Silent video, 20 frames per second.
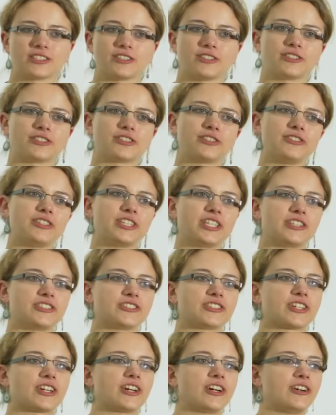So 2
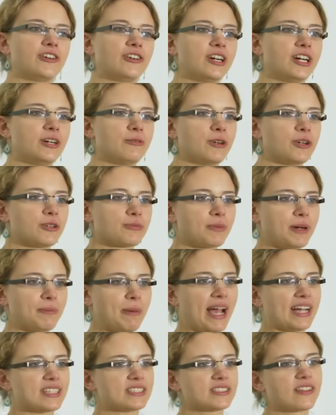years ago I wrote my
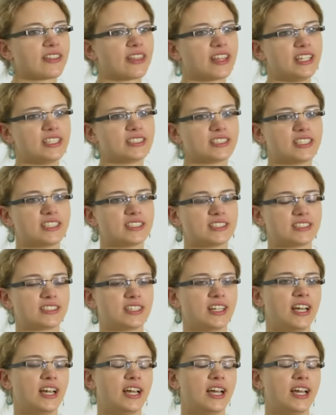master thesis